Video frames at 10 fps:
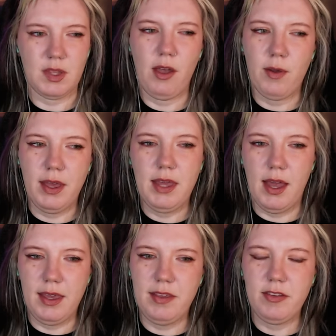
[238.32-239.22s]
Okay,
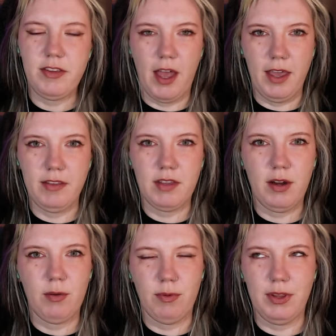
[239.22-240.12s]
yeah, he's nice.
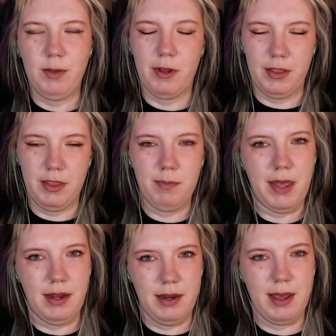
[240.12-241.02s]
I don't really want anything
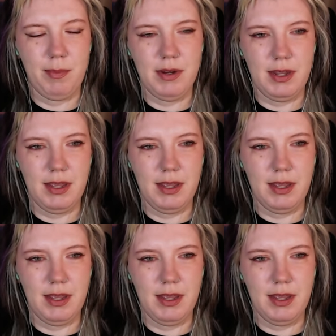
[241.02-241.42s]
bad to happen to